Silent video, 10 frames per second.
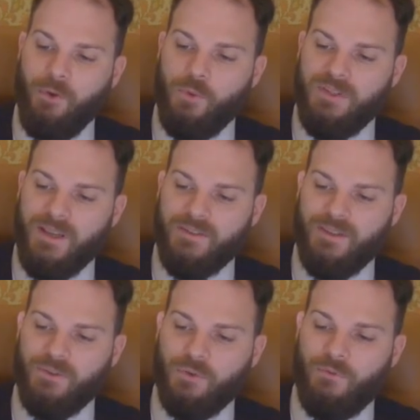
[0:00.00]
which has a
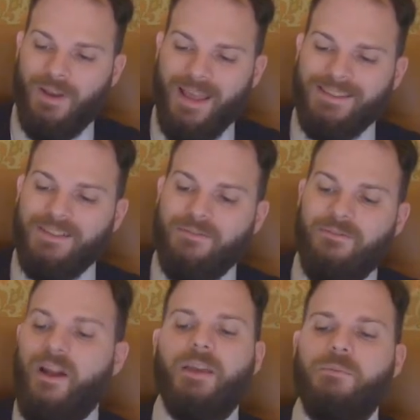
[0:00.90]
sort of Latin
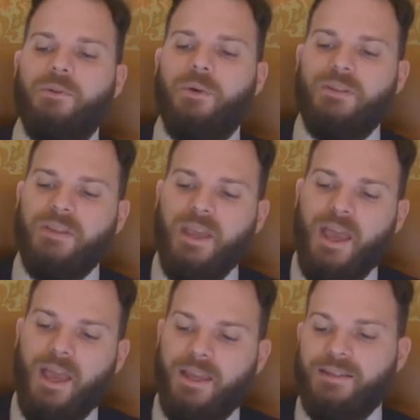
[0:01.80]
vibe to it,
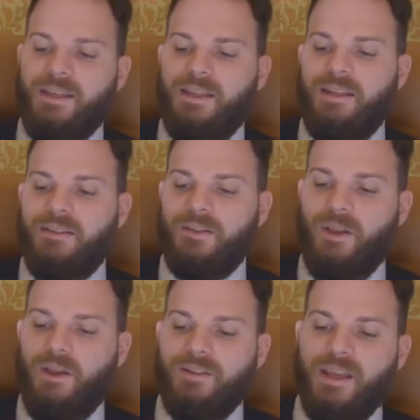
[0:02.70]
and it is
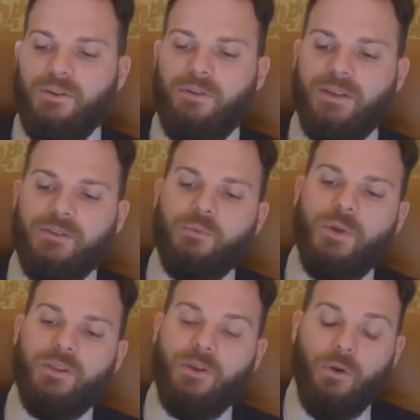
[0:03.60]
decorated
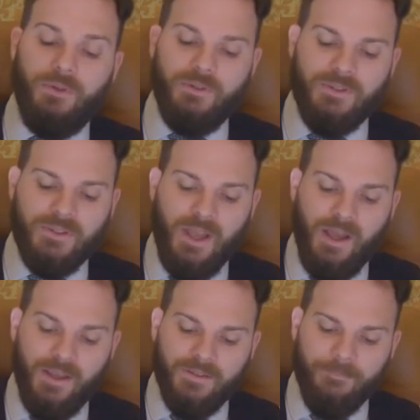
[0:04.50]
with golden
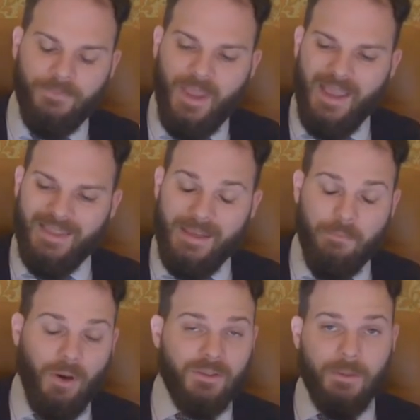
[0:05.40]
stars. The
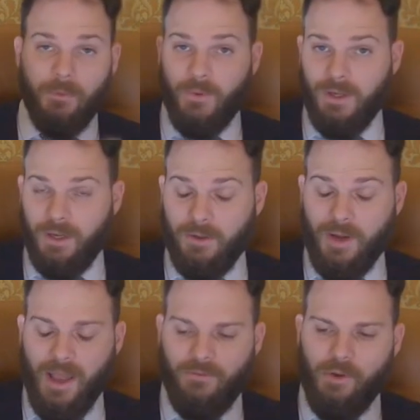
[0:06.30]
box, I'm afraid I
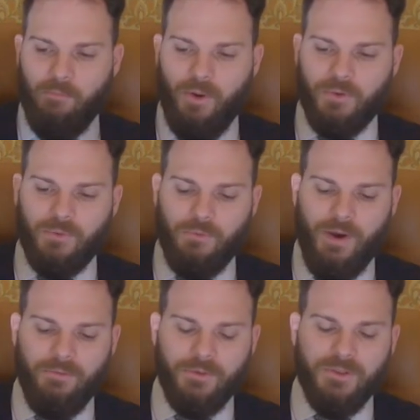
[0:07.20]
have a box for
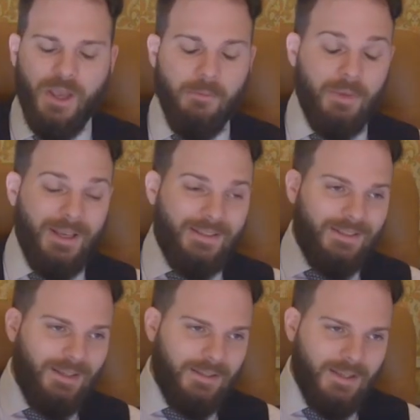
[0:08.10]
reference, but I
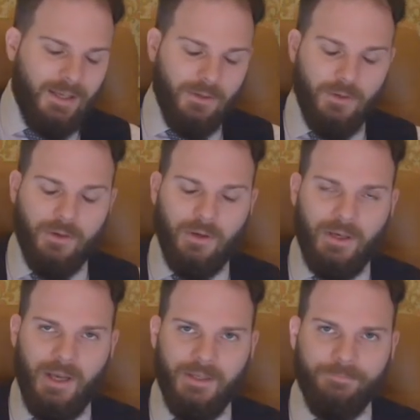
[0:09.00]
did take a look
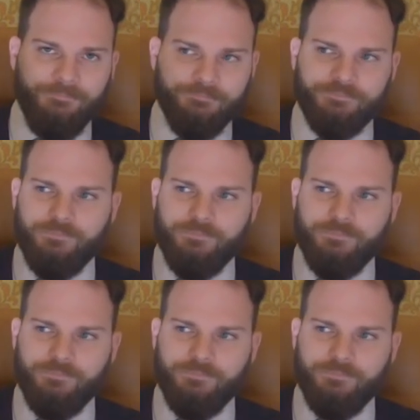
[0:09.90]
online.